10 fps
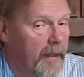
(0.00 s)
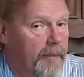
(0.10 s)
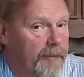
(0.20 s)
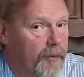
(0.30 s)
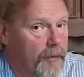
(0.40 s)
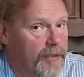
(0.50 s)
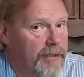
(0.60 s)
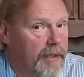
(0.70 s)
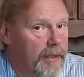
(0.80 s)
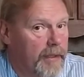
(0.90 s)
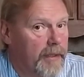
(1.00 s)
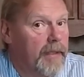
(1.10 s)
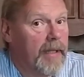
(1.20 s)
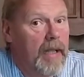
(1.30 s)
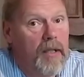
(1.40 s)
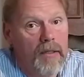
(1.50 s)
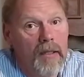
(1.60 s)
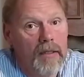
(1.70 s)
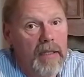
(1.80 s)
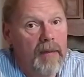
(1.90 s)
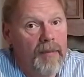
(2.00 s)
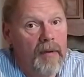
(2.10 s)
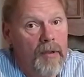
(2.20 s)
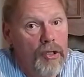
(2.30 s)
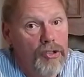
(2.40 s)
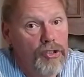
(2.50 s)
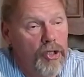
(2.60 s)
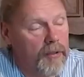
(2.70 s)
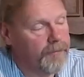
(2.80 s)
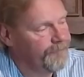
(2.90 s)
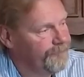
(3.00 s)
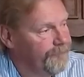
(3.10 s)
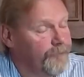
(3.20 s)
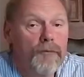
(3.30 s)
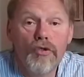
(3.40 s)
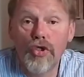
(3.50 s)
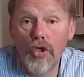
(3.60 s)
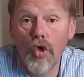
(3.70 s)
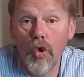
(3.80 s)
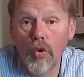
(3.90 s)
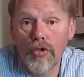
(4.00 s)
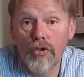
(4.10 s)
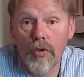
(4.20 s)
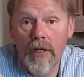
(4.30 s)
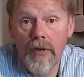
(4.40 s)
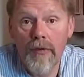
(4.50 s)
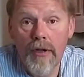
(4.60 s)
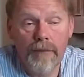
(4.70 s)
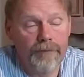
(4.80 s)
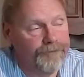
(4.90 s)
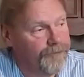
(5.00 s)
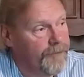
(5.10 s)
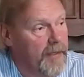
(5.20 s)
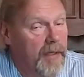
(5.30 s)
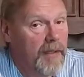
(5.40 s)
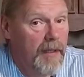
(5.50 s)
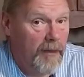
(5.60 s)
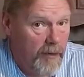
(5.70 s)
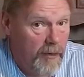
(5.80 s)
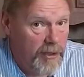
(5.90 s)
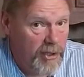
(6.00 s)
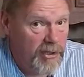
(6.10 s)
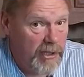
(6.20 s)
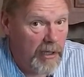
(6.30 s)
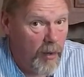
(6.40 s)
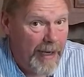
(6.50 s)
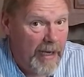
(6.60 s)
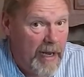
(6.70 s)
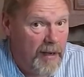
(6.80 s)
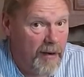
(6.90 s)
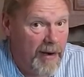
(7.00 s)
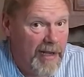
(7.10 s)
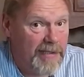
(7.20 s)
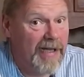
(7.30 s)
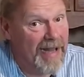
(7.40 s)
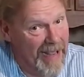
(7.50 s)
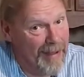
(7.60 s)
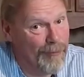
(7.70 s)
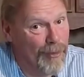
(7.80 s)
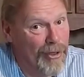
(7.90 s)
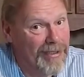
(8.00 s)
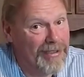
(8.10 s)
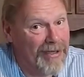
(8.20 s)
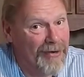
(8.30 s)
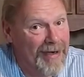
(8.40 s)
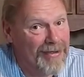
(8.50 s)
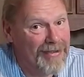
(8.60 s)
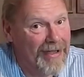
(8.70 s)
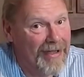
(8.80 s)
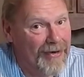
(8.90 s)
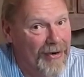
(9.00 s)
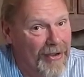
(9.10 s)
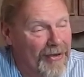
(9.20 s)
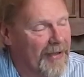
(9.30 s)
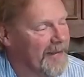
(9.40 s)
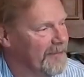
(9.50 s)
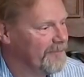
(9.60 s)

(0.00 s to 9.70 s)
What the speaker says: But of course, they could not keep their mouths shut. Soon the whole story got round, and the Russians got quite interested, them boys as their ears to the ground.